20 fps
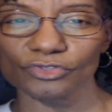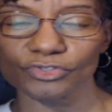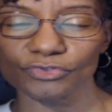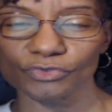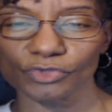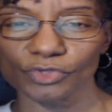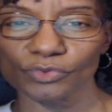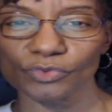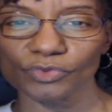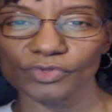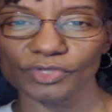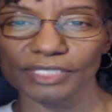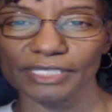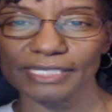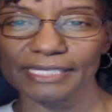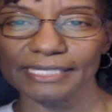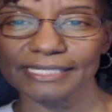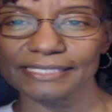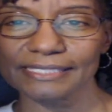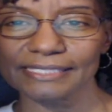truth
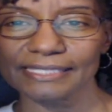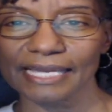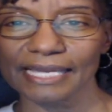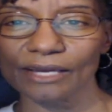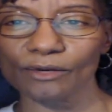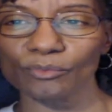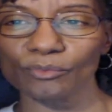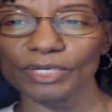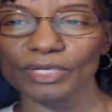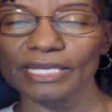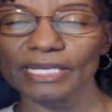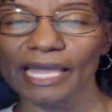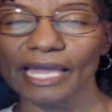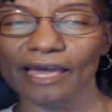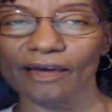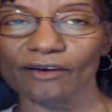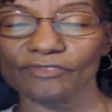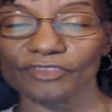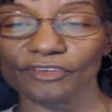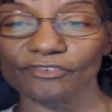is that we
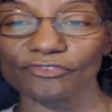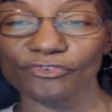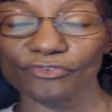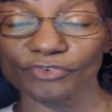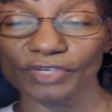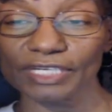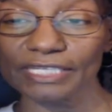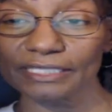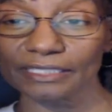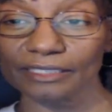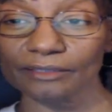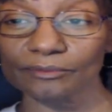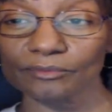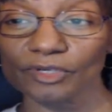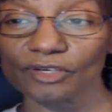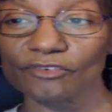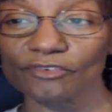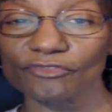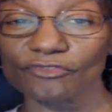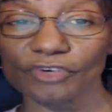have the
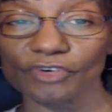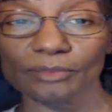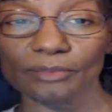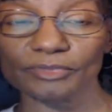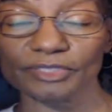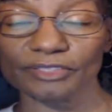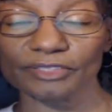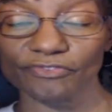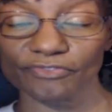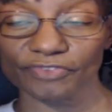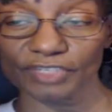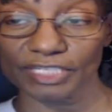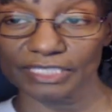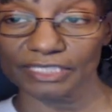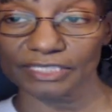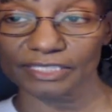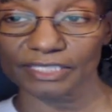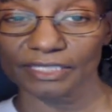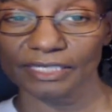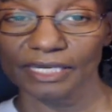freedom from
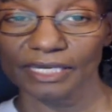defeat